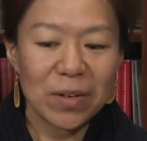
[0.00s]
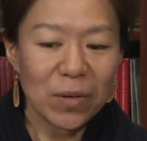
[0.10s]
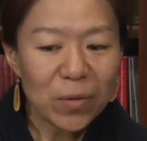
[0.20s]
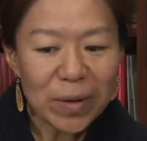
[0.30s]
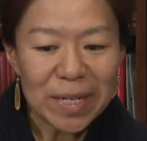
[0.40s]

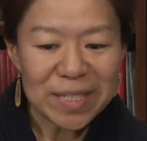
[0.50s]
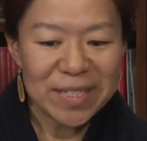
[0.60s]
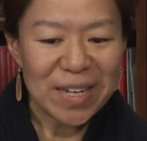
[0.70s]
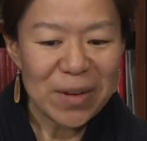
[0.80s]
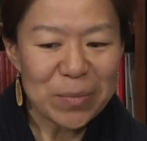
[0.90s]

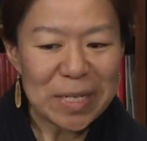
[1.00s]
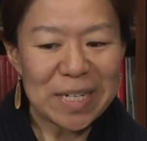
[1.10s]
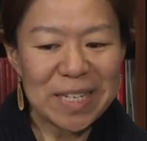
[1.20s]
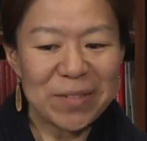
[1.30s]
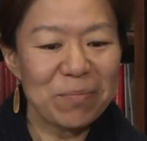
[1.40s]
always I'm
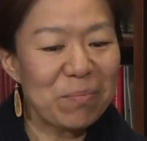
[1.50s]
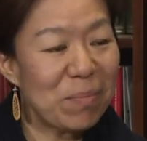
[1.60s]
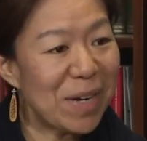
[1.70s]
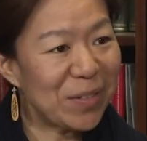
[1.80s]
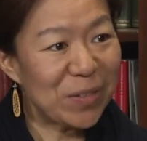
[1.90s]
eating
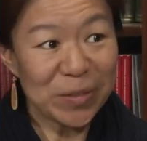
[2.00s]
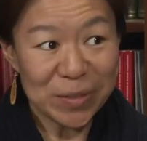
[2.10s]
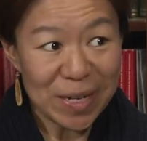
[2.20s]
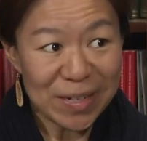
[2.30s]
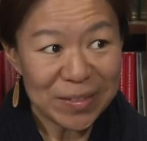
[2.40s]

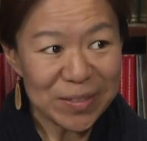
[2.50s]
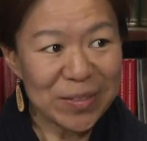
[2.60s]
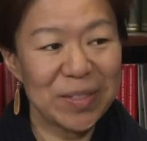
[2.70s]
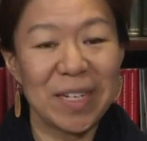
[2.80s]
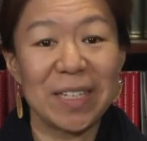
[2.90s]
McDonald's,
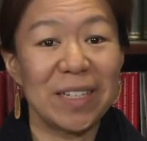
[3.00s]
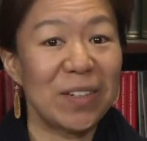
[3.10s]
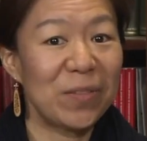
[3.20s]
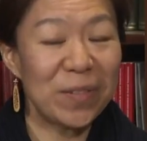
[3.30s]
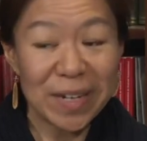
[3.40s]

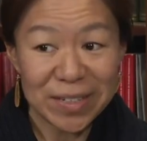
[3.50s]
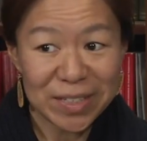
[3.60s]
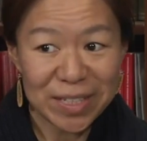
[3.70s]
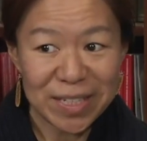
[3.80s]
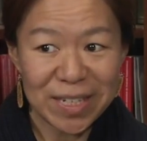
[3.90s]
Kentucky
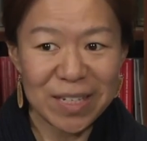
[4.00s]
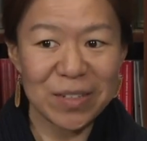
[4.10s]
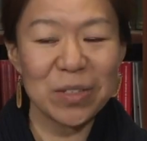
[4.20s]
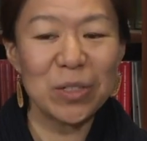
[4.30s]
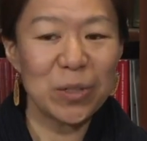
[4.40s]
Fried
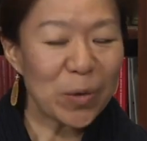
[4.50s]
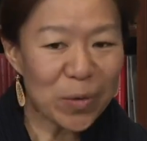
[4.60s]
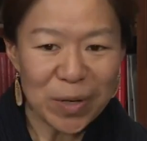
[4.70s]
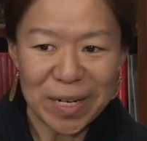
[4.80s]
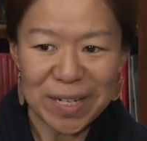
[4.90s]
Chicken,
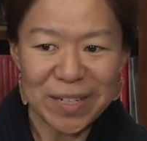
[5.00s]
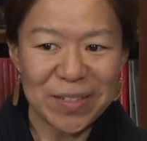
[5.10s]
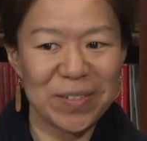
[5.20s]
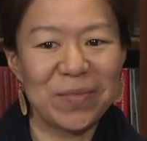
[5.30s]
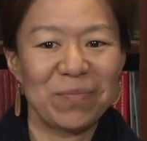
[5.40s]

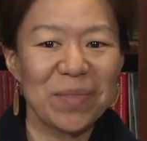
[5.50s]
chocolate,